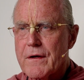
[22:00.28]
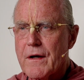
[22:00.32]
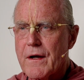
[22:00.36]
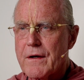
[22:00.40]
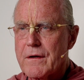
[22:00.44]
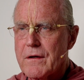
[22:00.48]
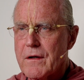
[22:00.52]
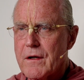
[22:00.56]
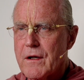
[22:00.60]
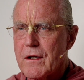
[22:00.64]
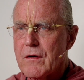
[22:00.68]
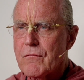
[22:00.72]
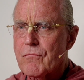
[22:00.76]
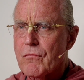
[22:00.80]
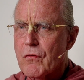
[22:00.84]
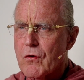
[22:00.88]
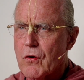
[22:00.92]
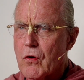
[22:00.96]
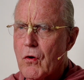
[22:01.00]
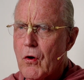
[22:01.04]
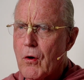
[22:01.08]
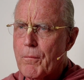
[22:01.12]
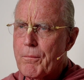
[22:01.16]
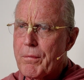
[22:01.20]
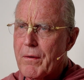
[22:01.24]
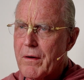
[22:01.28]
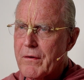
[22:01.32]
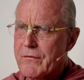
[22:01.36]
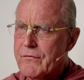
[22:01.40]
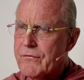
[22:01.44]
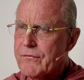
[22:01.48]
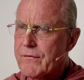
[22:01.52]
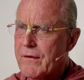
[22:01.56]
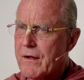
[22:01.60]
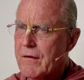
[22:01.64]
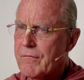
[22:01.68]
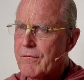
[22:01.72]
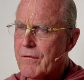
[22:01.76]
I need for Gopal's
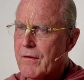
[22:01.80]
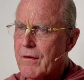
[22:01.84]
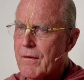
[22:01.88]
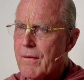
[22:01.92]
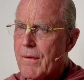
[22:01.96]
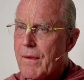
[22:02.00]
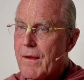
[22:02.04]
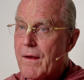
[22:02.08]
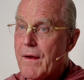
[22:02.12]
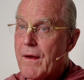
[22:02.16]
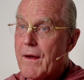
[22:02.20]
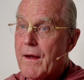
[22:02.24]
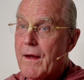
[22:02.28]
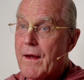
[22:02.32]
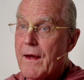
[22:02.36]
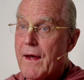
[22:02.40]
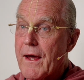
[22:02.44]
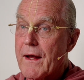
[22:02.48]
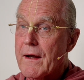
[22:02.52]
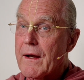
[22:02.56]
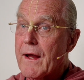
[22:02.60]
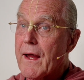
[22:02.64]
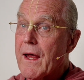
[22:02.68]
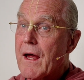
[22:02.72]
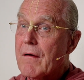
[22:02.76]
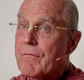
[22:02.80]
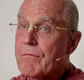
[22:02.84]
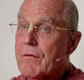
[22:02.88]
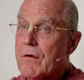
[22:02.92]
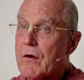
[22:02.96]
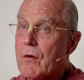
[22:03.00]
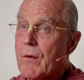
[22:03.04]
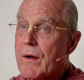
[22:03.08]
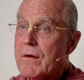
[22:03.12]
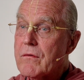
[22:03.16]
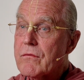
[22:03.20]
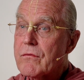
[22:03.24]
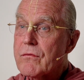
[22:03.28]
seva, and I have the
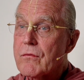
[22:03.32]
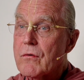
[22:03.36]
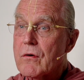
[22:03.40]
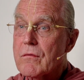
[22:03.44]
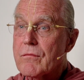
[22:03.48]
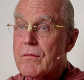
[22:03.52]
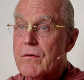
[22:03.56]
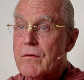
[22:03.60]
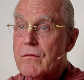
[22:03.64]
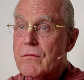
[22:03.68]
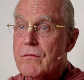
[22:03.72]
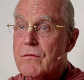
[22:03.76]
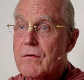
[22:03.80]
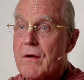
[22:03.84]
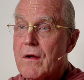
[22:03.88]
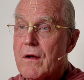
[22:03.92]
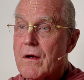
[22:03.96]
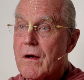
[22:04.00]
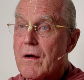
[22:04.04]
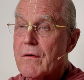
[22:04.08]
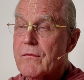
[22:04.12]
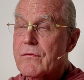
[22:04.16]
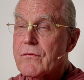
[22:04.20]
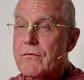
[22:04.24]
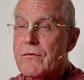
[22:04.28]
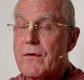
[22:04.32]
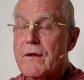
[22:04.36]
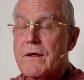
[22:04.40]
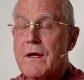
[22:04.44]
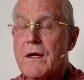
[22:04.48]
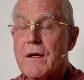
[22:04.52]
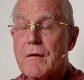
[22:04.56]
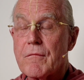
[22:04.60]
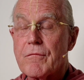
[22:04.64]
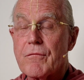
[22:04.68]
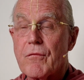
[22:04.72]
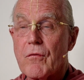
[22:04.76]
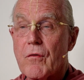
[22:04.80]
great service of
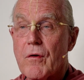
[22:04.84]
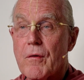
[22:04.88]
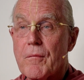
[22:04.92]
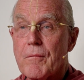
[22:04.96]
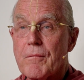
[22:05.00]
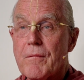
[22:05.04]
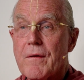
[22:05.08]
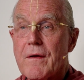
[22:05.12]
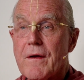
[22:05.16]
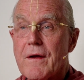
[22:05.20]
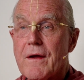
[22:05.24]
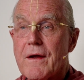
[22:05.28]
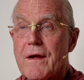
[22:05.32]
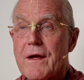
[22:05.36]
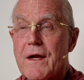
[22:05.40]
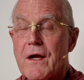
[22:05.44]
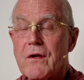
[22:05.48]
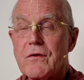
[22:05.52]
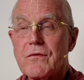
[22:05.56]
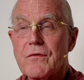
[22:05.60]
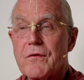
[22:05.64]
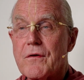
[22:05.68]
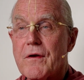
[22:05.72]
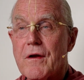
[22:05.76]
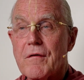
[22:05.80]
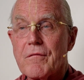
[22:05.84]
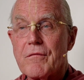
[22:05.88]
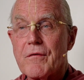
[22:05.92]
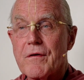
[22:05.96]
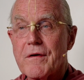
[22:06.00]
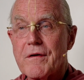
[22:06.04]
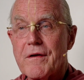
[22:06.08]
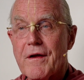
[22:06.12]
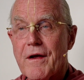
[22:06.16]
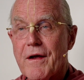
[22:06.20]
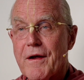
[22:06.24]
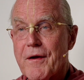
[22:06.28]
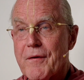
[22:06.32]
singing for him each and every
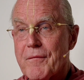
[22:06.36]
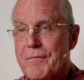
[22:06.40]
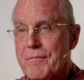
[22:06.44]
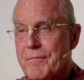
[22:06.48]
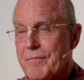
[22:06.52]
day."